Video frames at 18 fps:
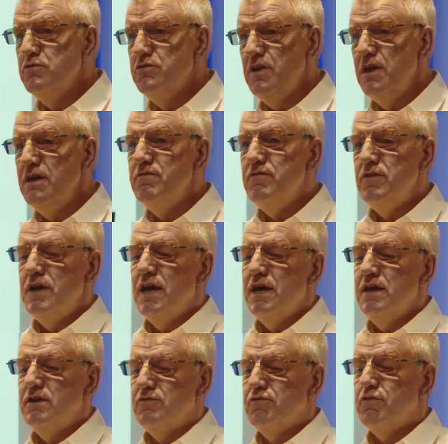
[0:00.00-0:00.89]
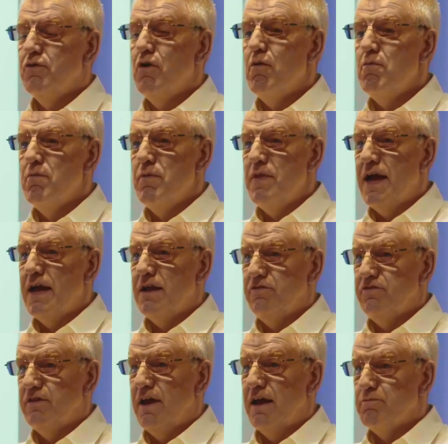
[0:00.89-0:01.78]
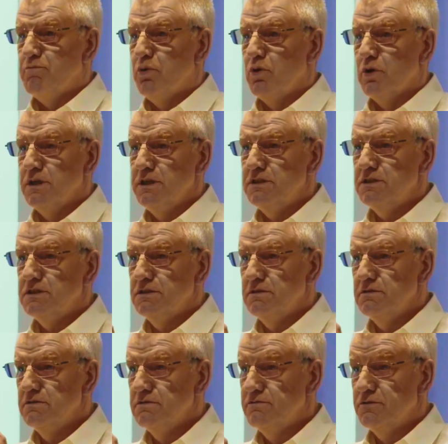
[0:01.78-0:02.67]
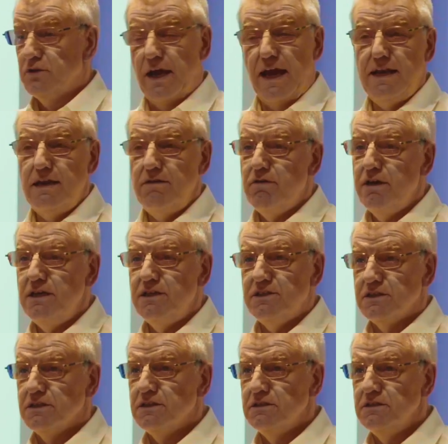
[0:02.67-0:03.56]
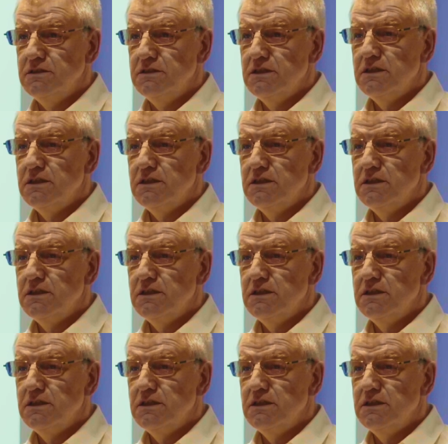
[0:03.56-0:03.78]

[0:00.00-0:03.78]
deviate from that set point for any reason,